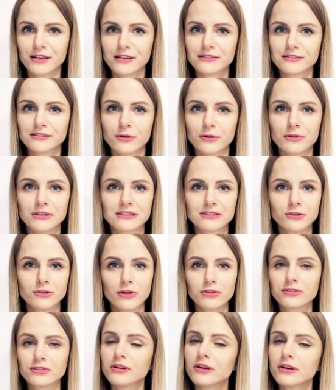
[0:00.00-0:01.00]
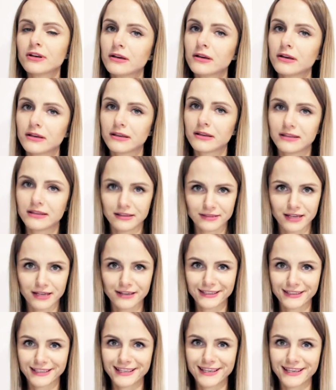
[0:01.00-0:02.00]
So it's not
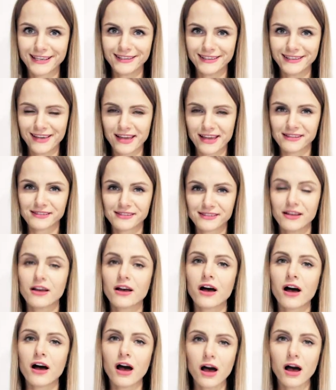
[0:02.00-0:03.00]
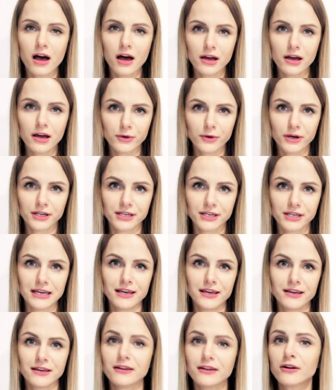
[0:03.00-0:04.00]
hierarchy, it's
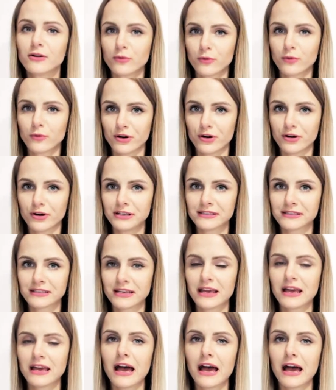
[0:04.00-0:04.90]
hierarchy, right?